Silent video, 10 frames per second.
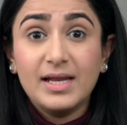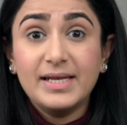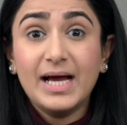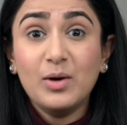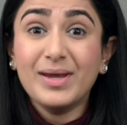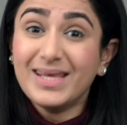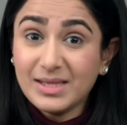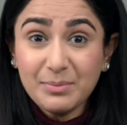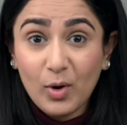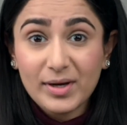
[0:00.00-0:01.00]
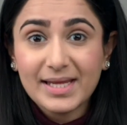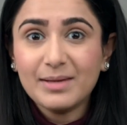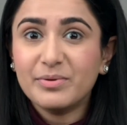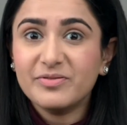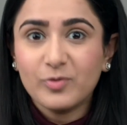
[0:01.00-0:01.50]
Now in the
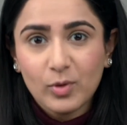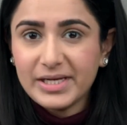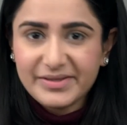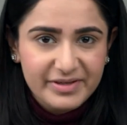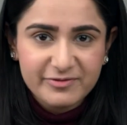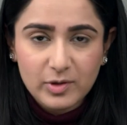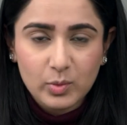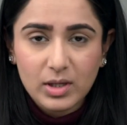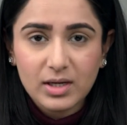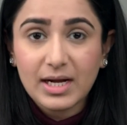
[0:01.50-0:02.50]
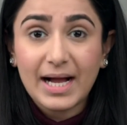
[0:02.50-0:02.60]
morning before leaving for work,